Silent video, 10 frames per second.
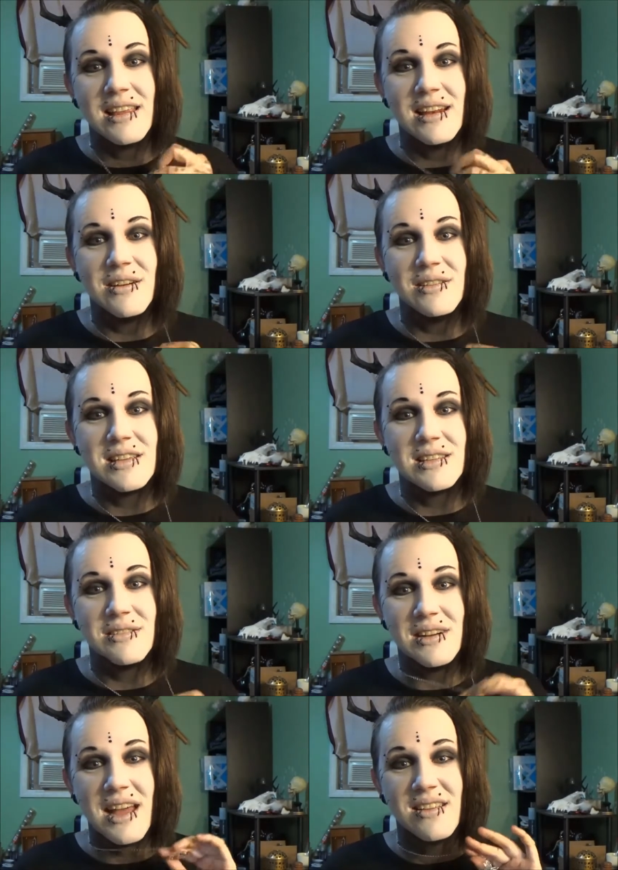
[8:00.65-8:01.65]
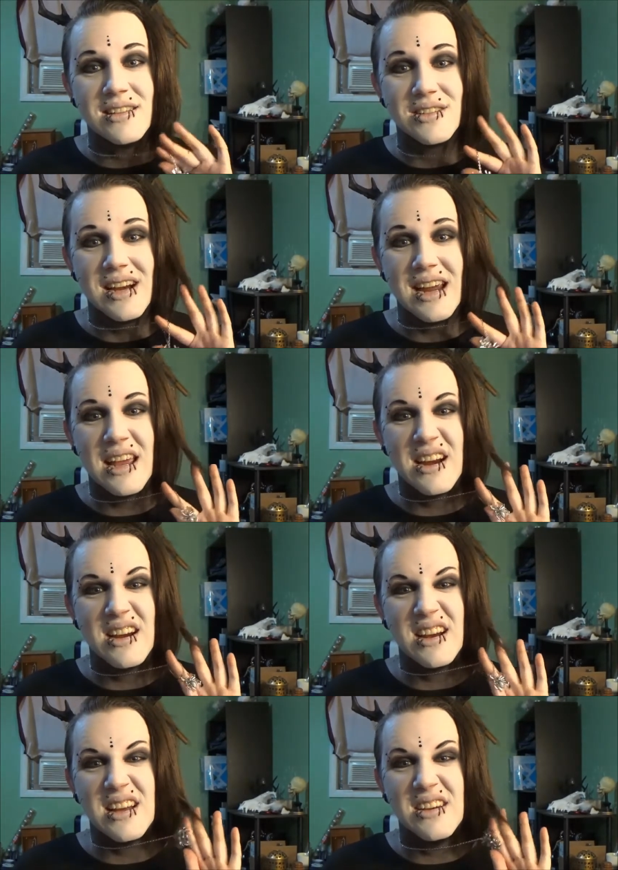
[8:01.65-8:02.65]
you know, this little necklace right here,
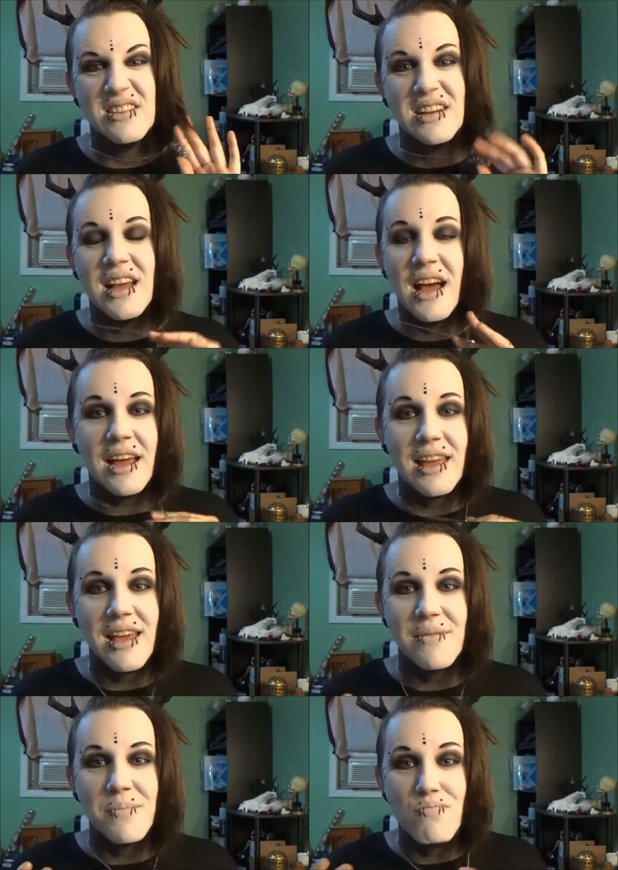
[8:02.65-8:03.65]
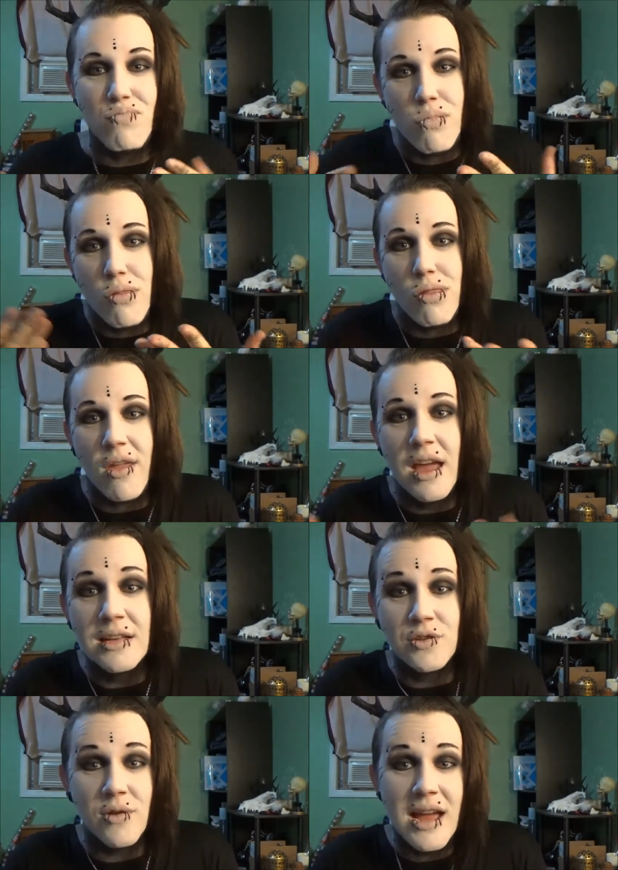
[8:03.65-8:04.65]
you know. I can't.
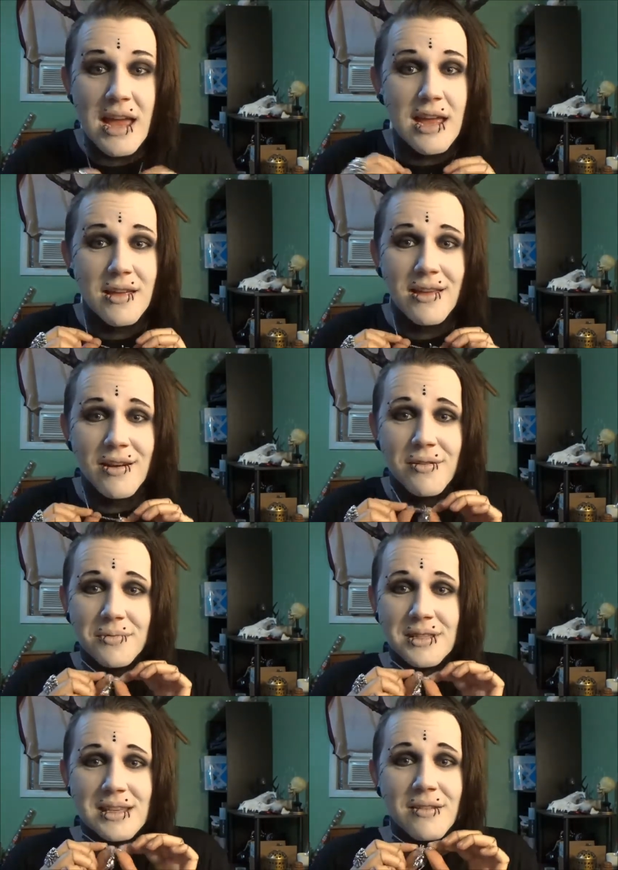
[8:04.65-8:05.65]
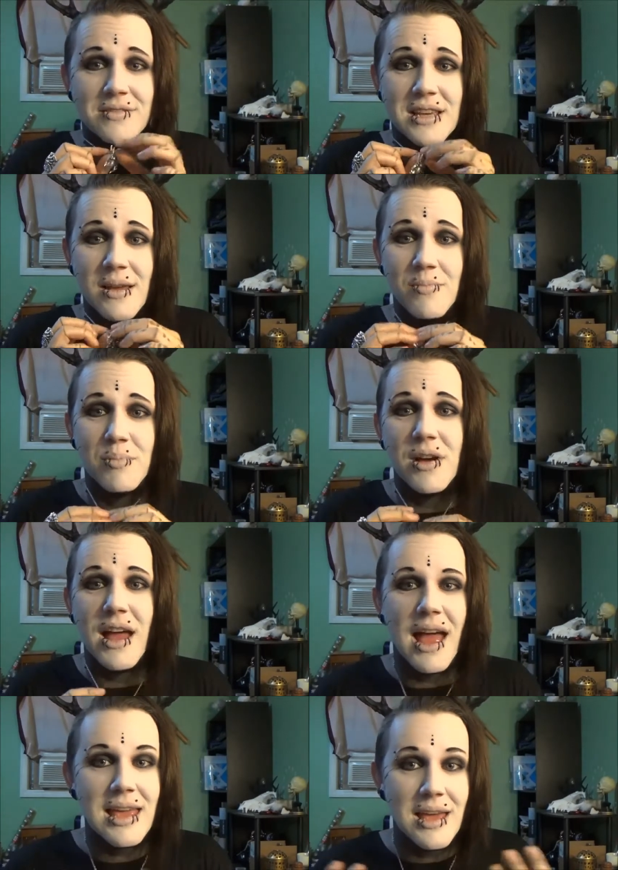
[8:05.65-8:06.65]
It's great, you know, it's nifty, but
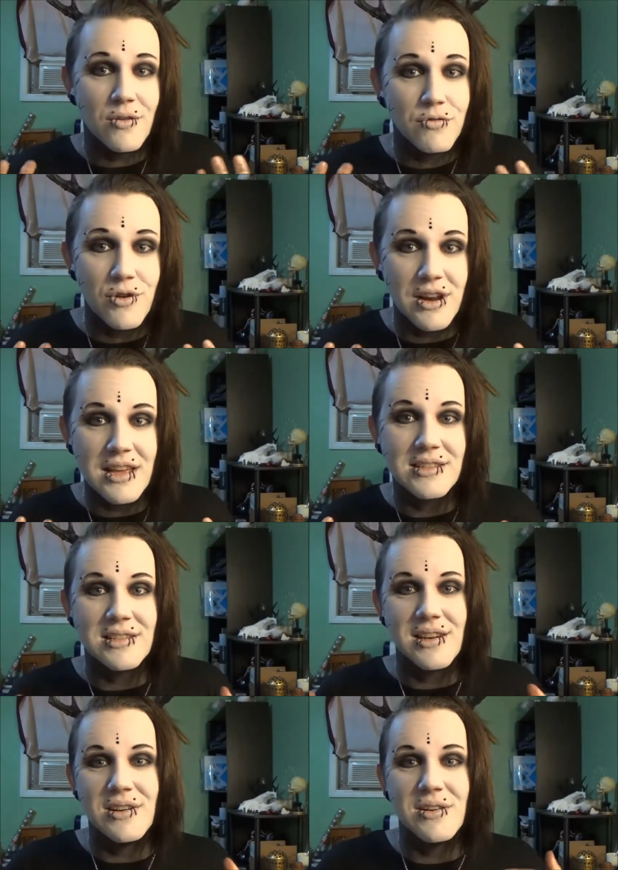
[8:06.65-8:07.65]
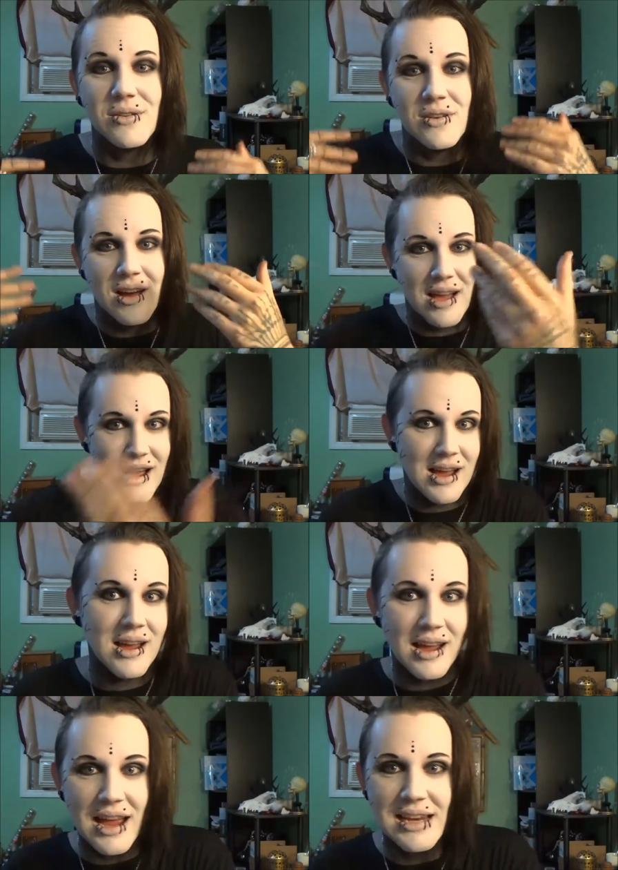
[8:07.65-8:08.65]
I can't afford it, so
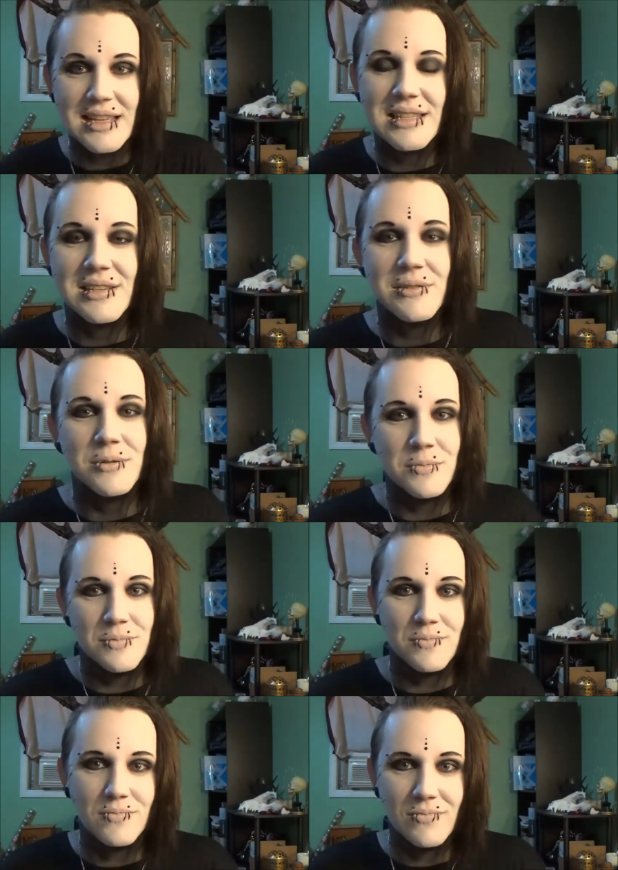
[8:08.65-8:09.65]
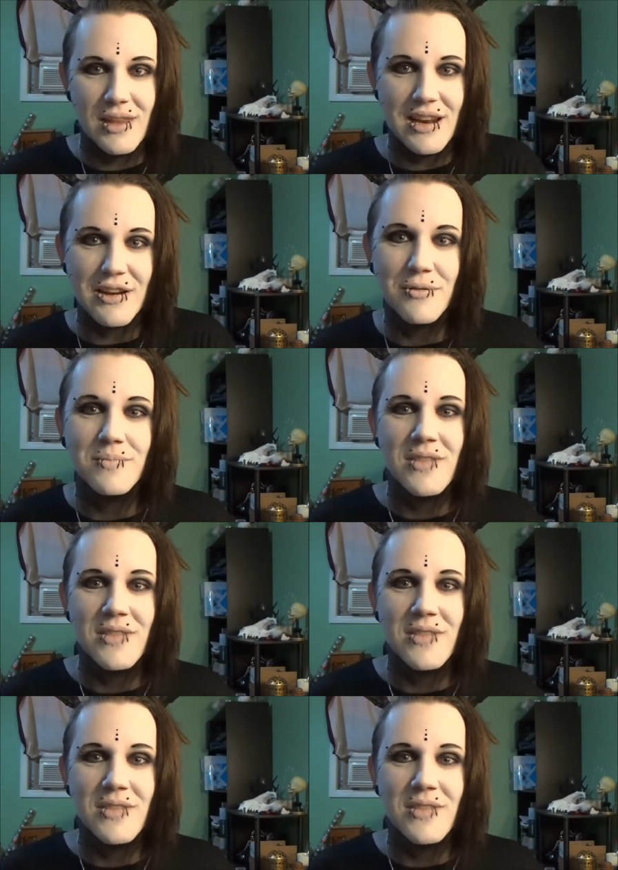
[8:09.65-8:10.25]
I need to, you know,